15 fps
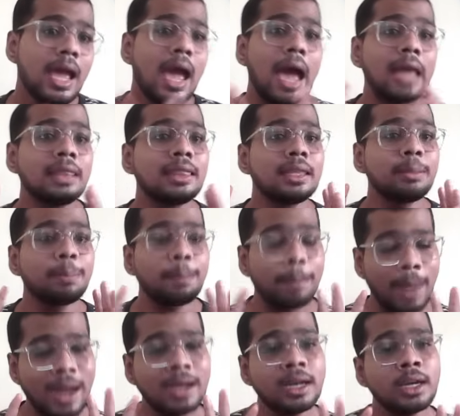And the
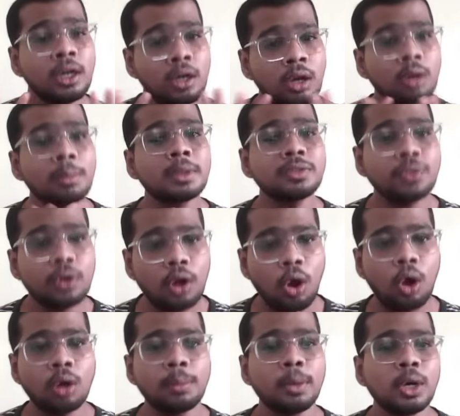mandatory documents for
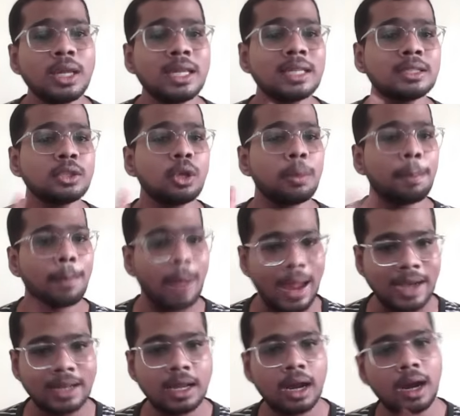onboarding is your
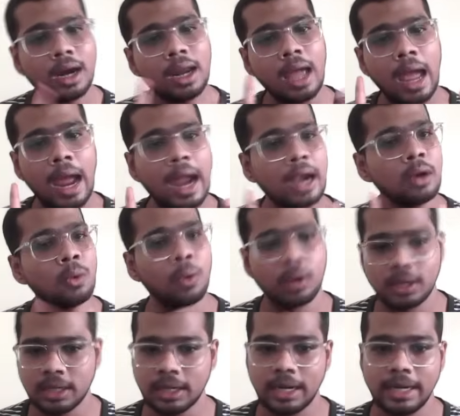PAN card and
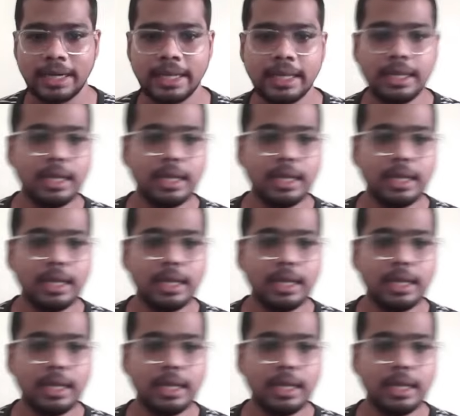voter ID.